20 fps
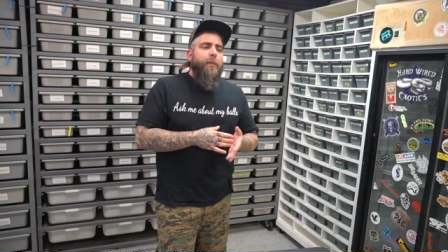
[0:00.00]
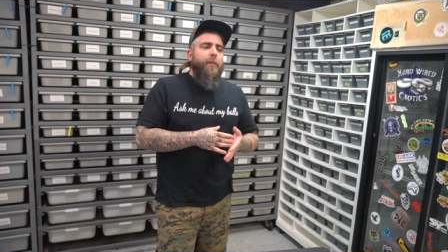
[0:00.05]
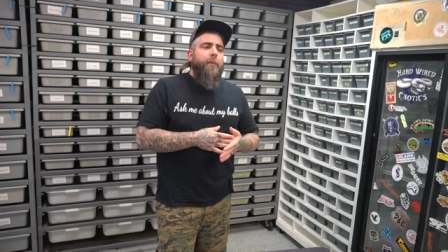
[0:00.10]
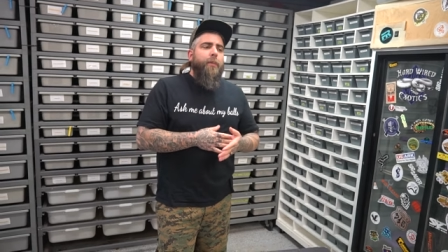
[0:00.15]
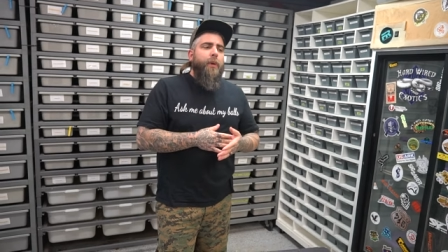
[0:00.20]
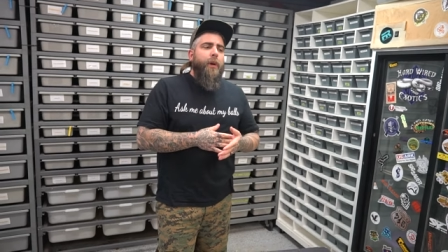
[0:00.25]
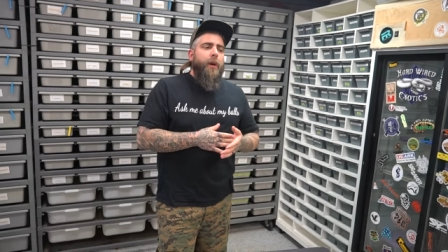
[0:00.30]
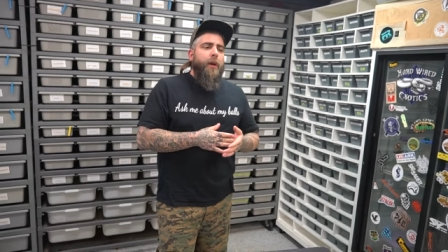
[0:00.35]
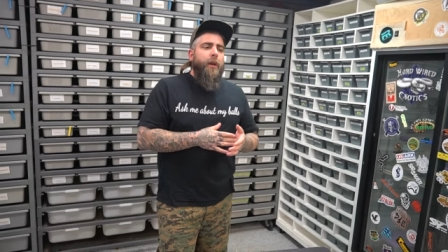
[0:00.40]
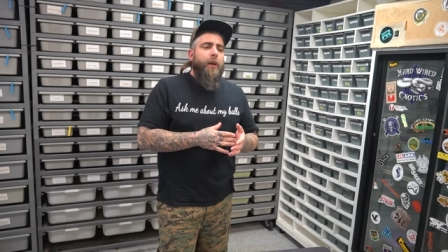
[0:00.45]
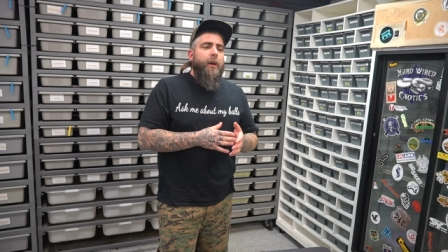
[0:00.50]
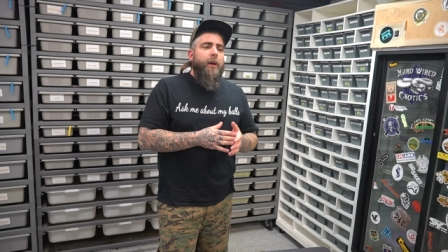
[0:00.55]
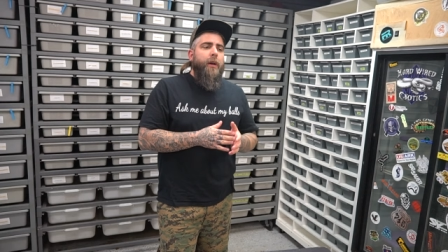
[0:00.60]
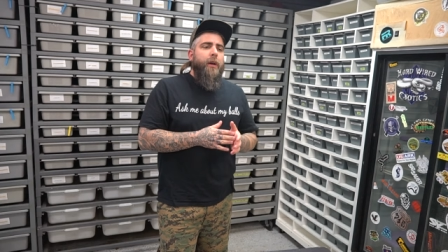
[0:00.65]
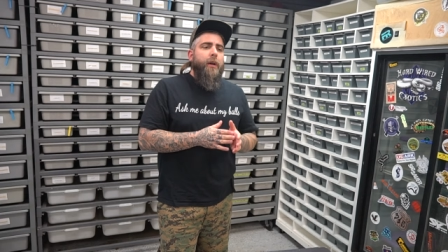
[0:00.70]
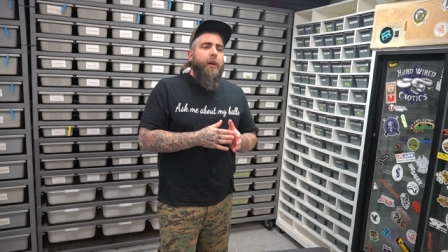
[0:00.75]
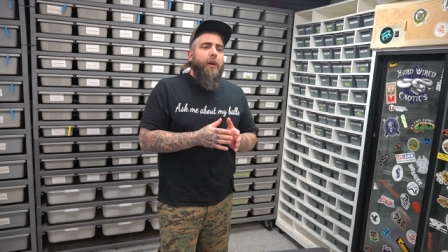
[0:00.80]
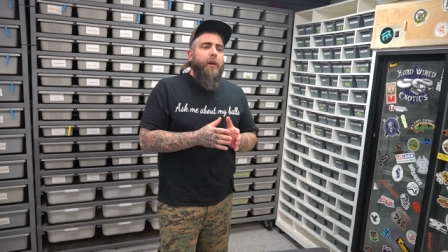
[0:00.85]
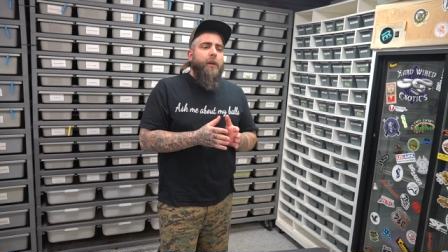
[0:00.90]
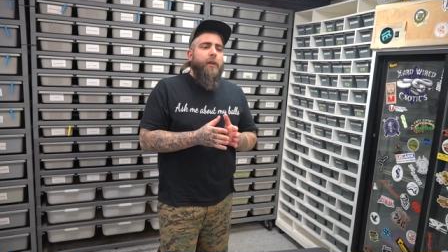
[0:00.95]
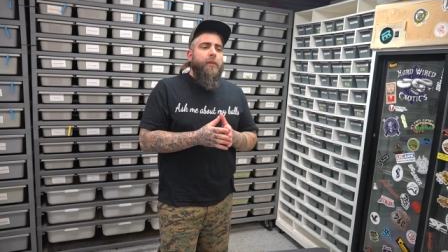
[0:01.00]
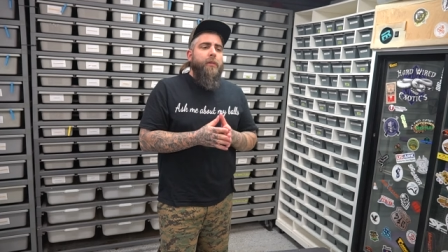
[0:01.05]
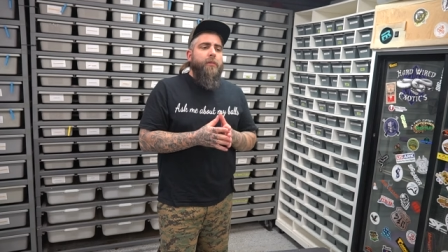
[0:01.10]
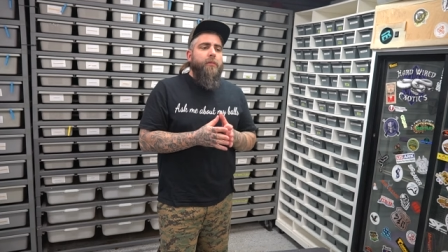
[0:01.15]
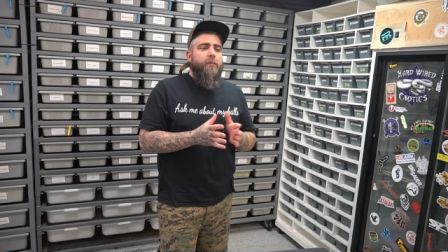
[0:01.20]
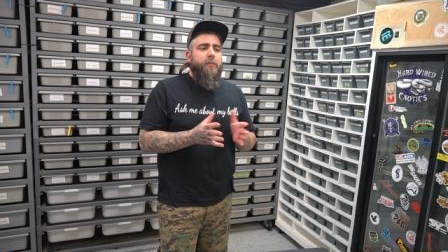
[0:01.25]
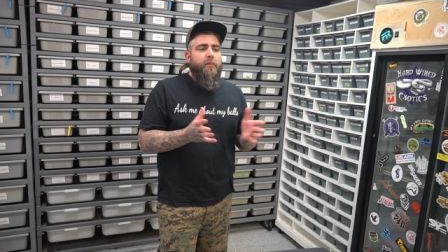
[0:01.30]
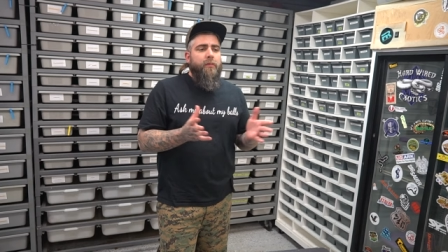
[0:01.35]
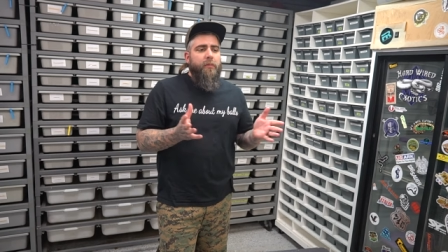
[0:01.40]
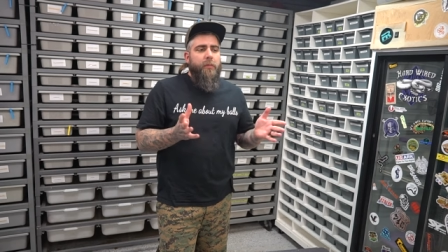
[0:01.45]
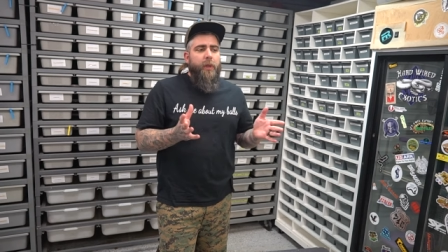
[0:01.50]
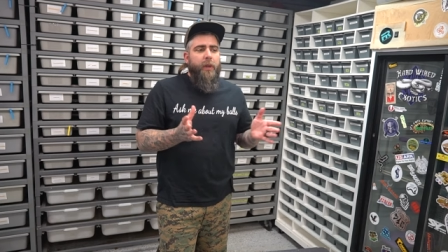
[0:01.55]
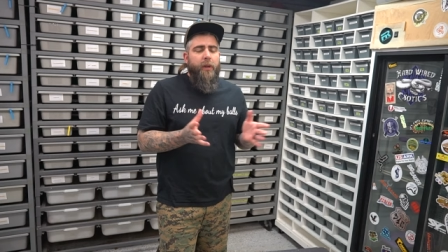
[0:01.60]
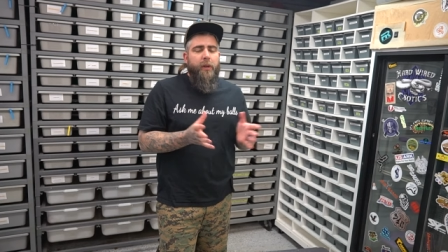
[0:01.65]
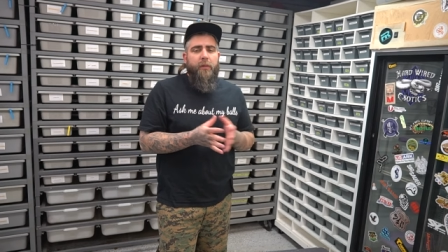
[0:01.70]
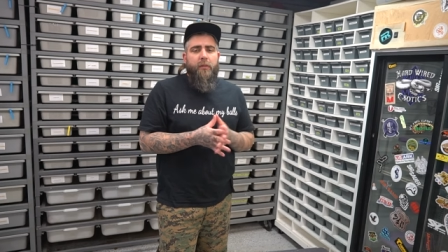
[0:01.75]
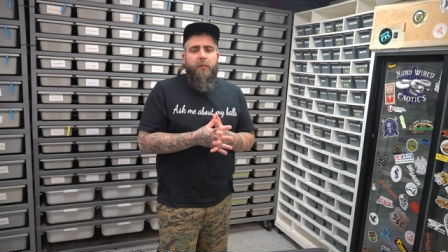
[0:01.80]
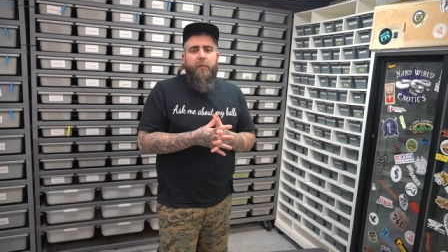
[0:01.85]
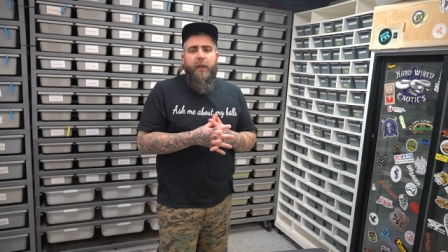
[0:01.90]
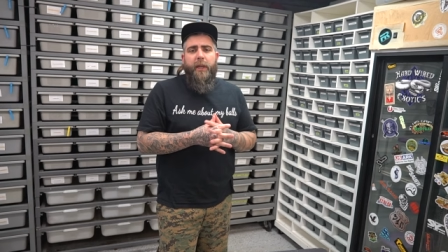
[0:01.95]
but you know,
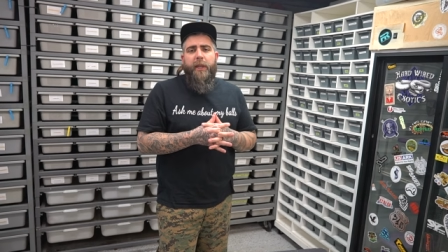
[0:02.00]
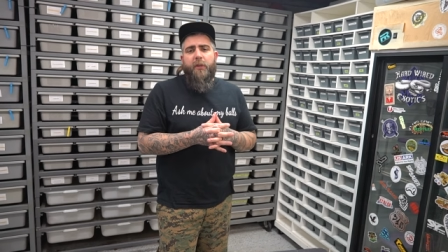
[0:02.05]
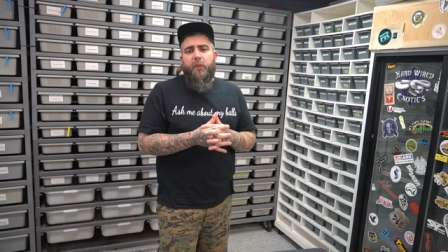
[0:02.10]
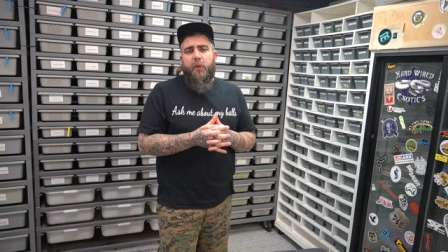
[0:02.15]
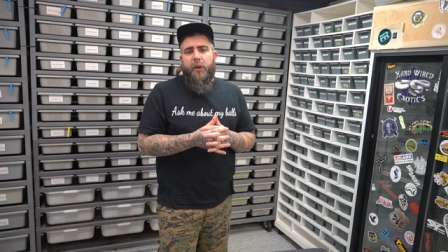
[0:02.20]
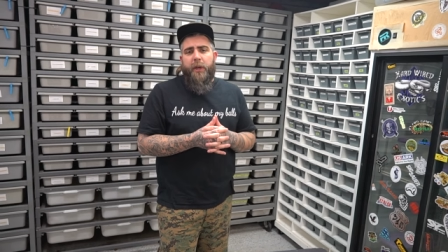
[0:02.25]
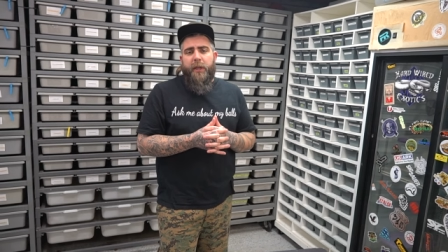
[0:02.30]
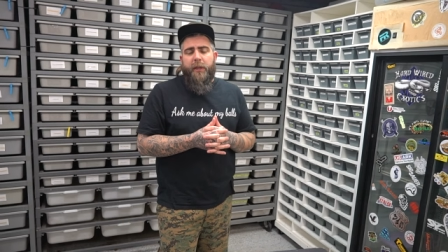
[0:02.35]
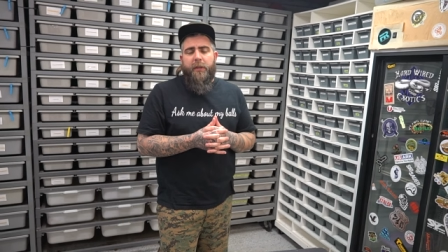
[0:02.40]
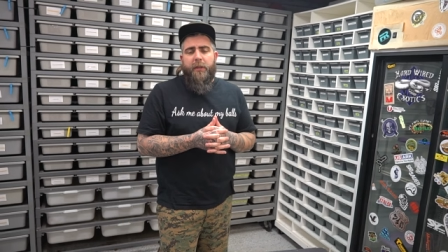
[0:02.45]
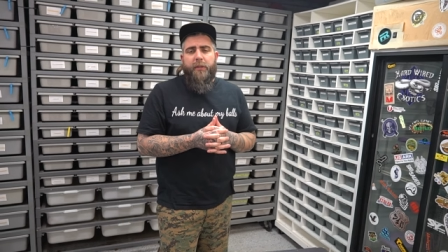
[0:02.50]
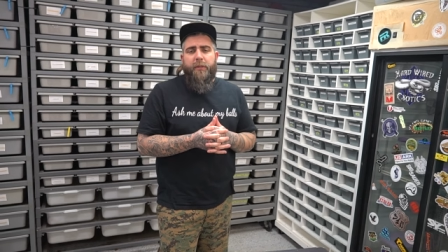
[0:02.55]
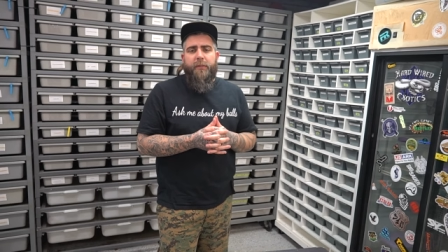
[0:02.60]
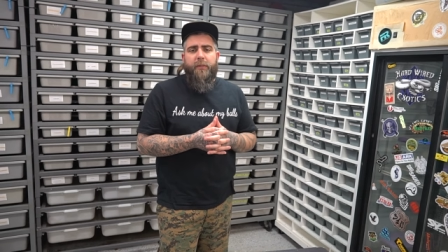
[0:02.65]
it is what it is.